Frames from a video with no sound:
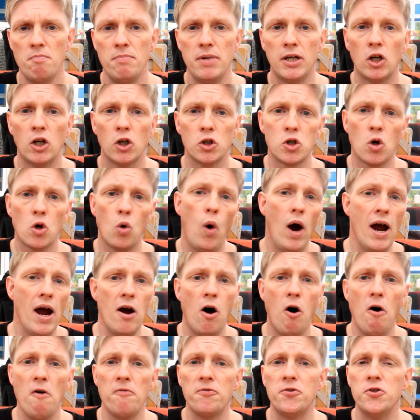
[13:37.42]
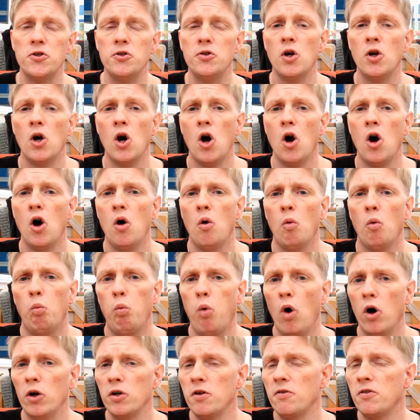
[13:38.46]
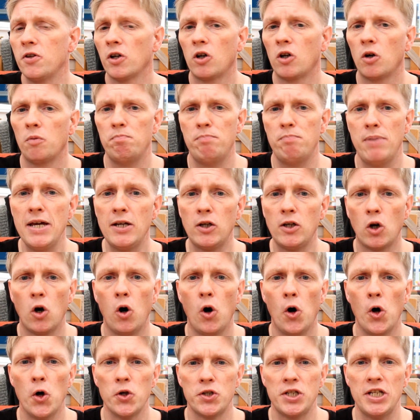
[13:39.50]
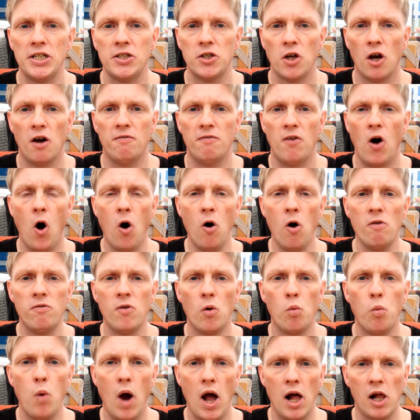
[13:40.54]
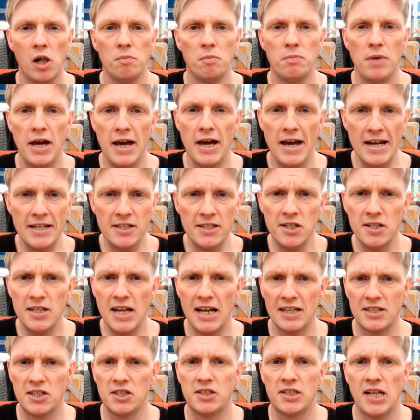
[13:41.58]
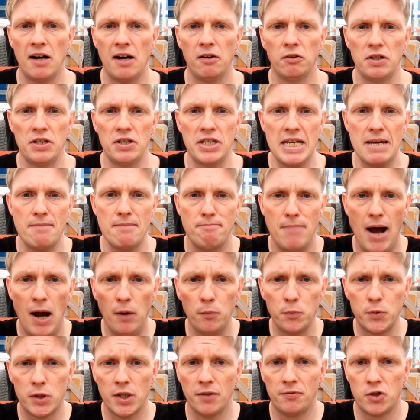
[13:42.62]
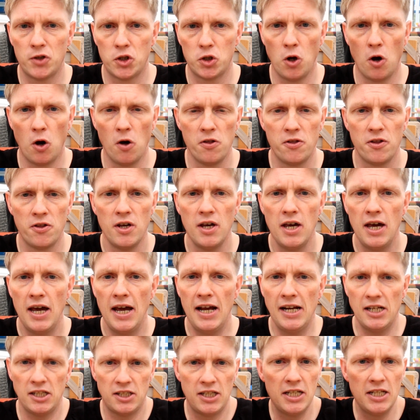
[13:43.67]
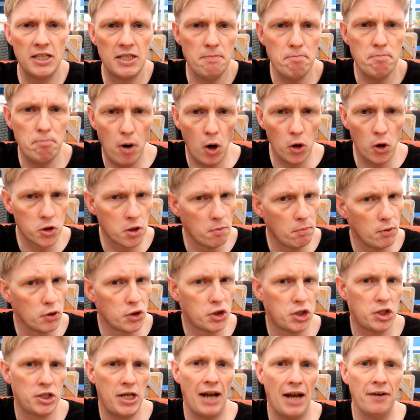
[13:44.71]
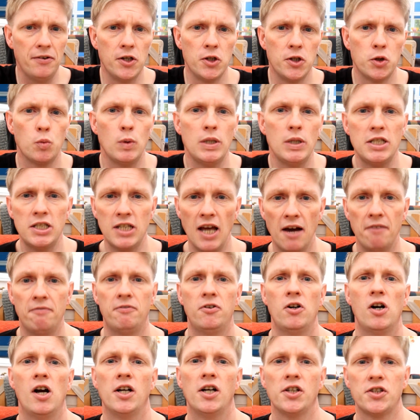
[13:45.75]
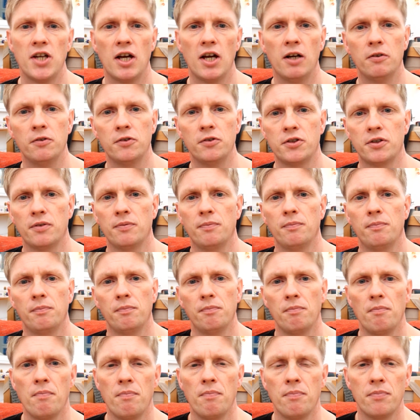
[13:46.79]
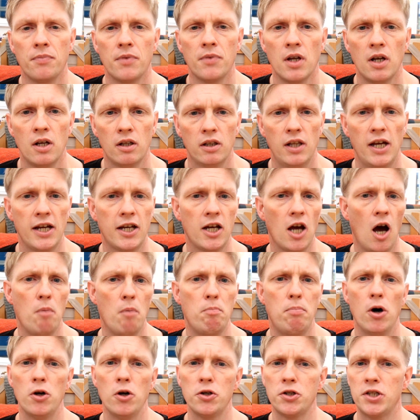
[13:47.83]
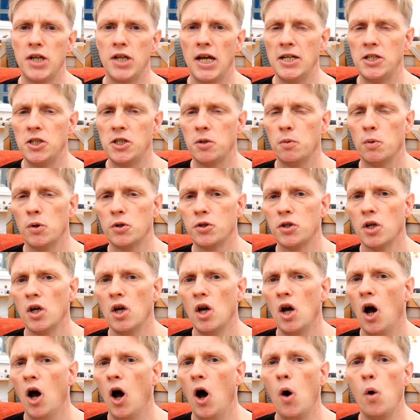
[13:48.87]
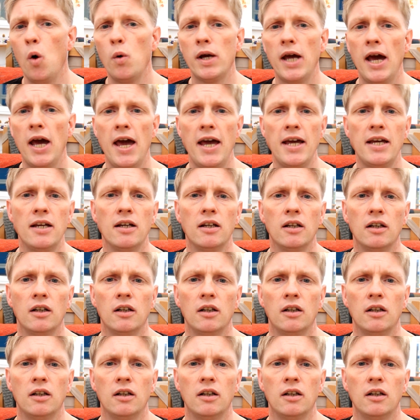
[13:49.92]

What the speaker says: Because quite often, one of the big causes of overwhelm isn't necessarily the amount of stuff, it's these impossible standards we set for ourselves. Like our boss says to us, okay,